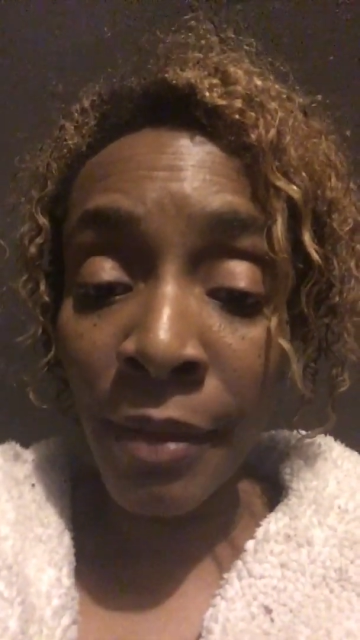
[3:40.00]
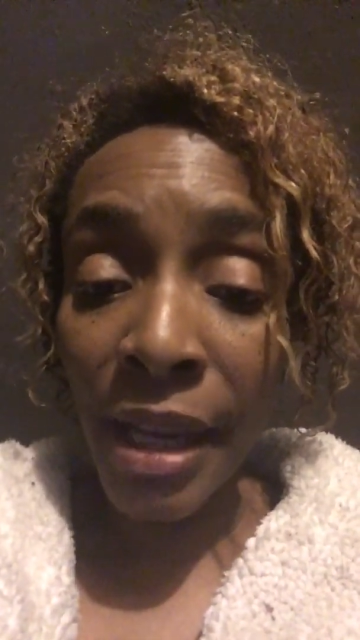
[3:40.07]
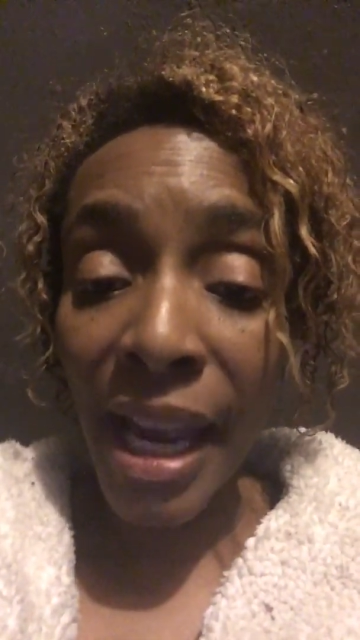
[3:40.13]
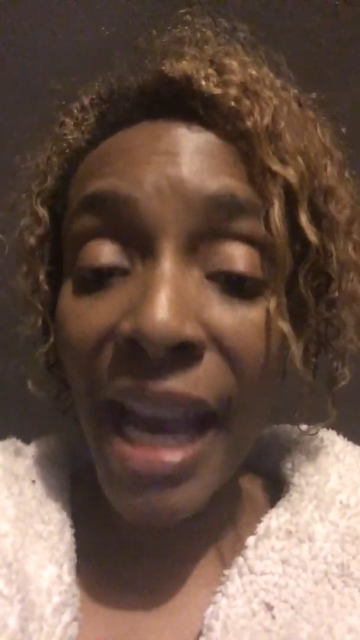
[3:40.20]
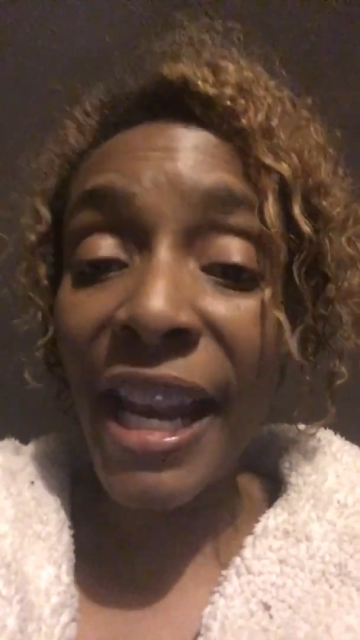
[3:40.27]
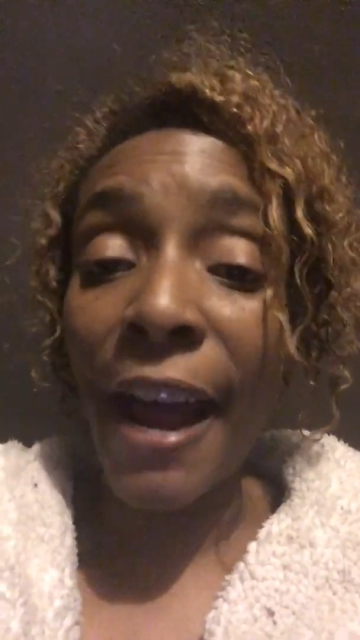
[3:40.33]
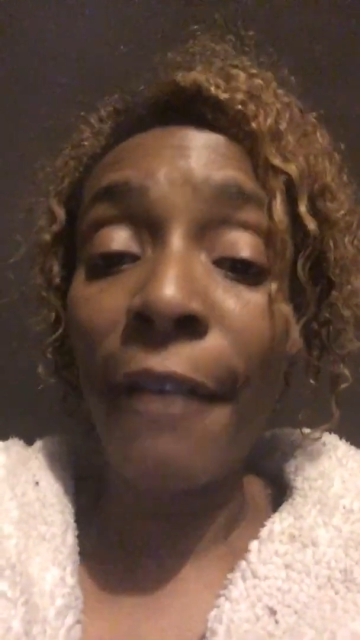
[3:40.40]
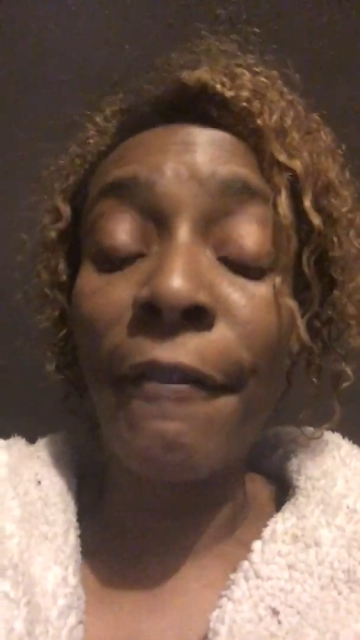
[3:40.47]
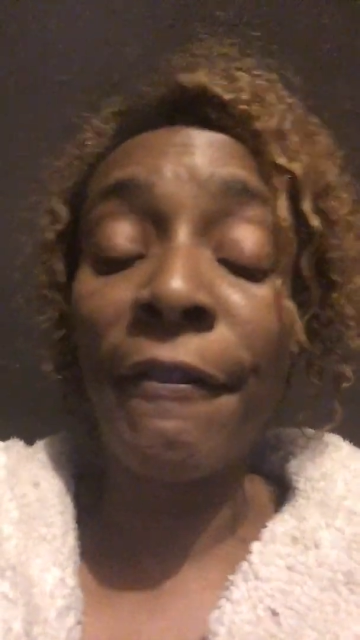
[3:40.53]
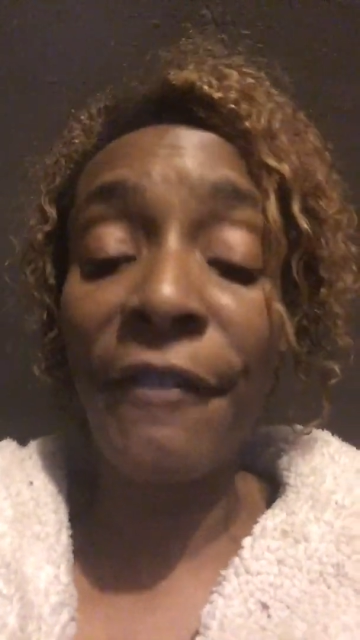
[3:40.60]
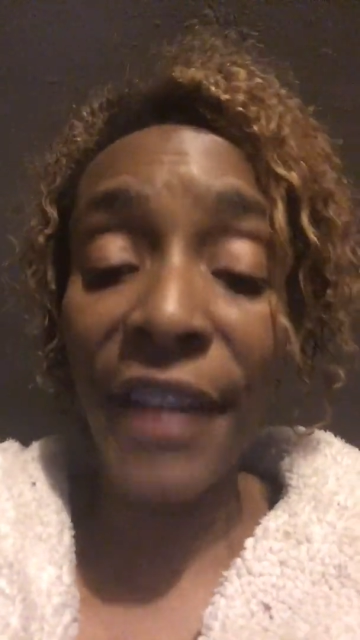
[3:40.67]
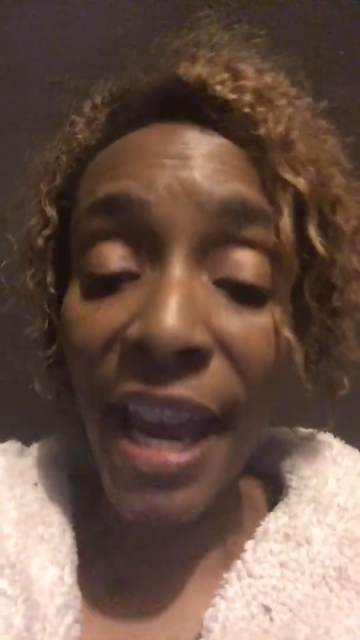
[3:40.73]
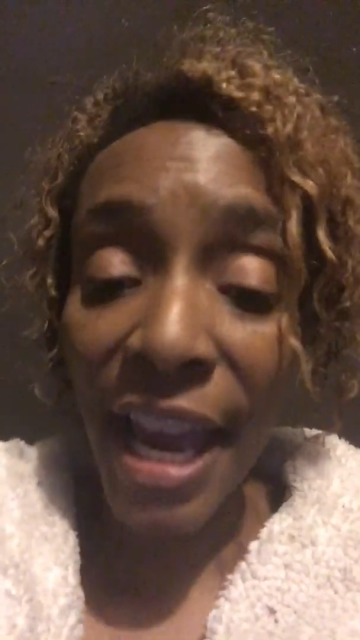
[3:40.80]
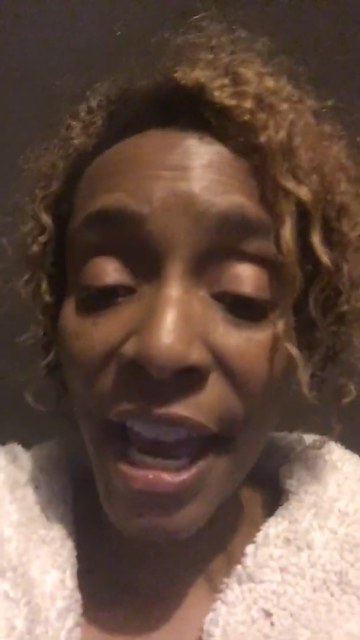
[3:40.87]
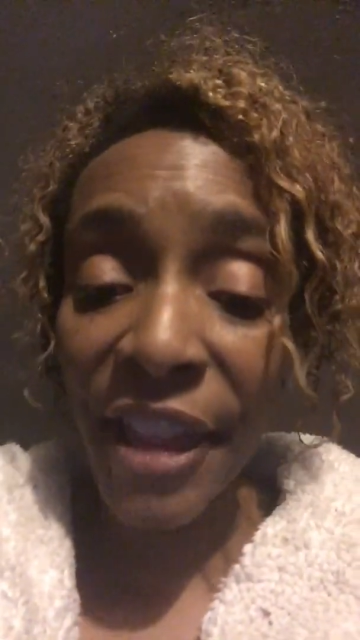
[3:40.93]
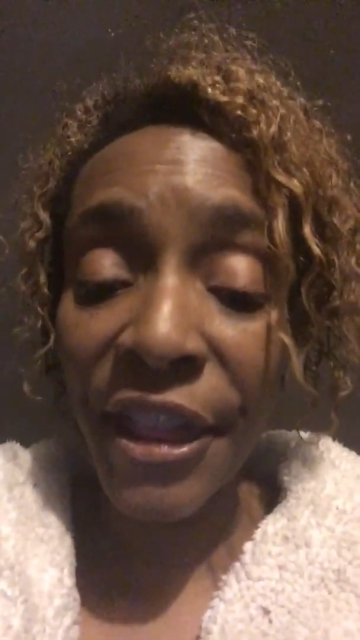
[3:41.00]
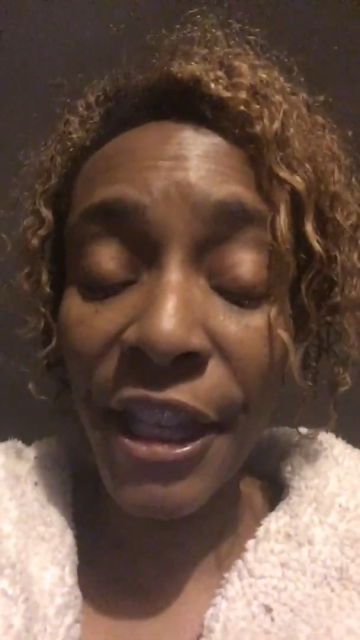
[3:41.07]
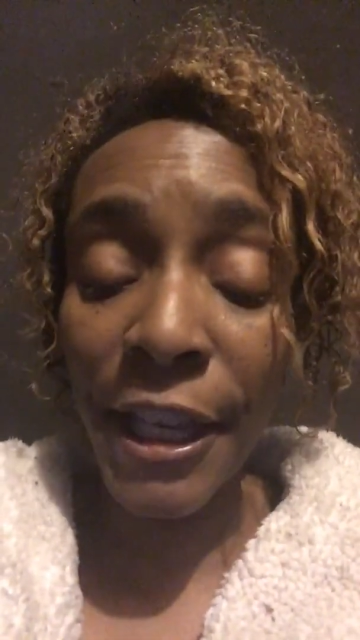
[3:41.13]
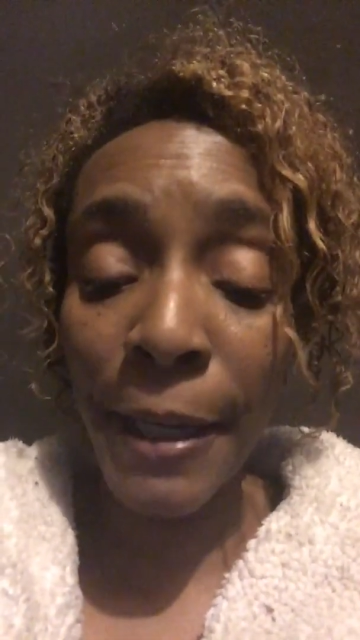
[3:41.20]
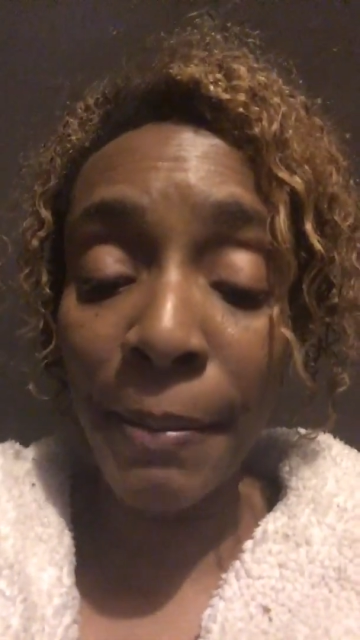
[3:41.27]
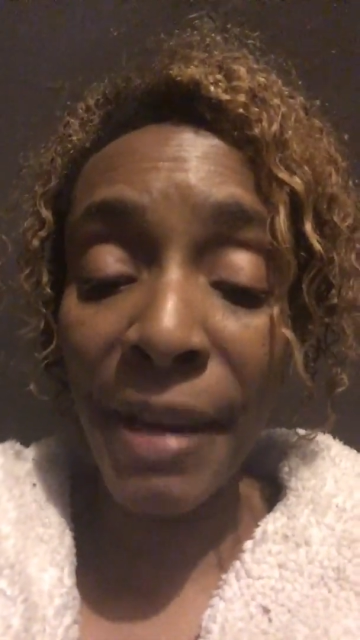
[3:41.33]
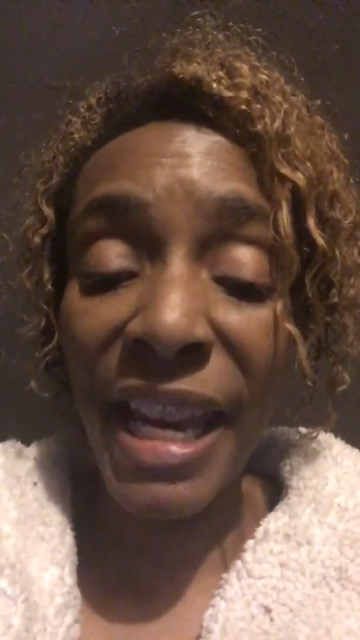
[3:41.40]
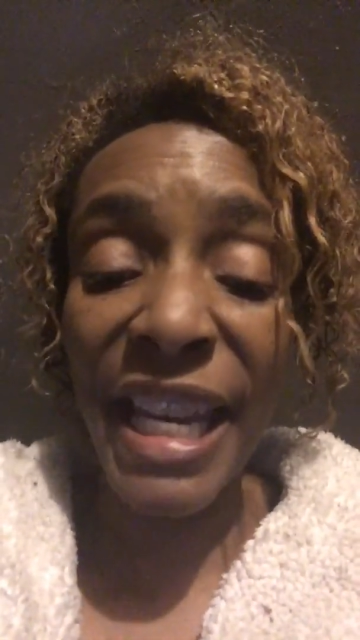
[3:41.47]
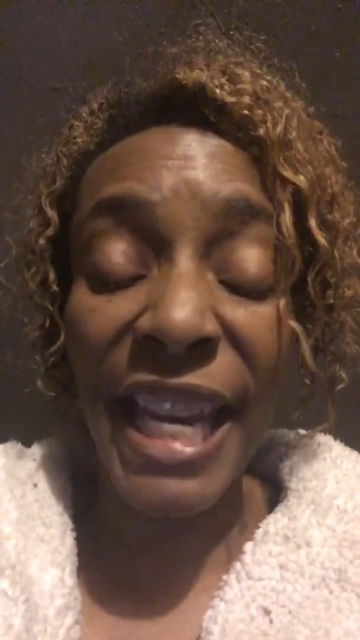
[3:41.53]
and I fed them and